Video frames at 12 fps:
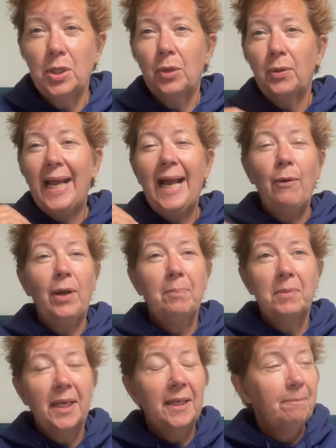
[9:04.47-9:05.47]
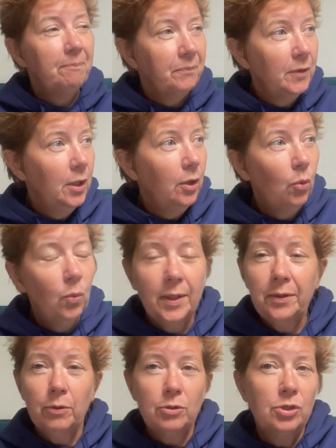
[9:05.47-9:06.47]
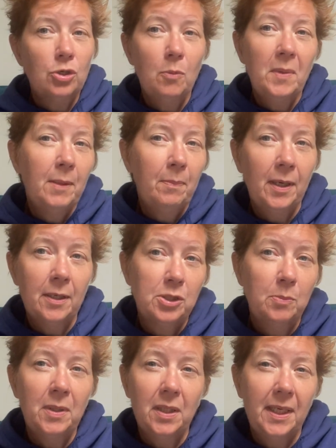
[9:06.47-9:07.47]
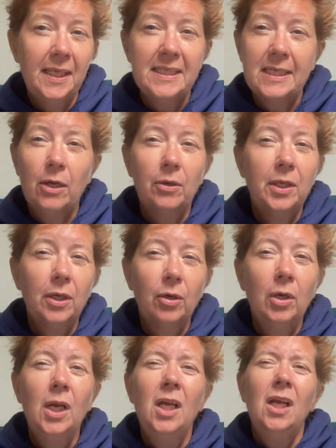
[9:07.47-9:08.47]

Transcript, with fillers: You know, now I'm like, you know what, there's so many possibilities out here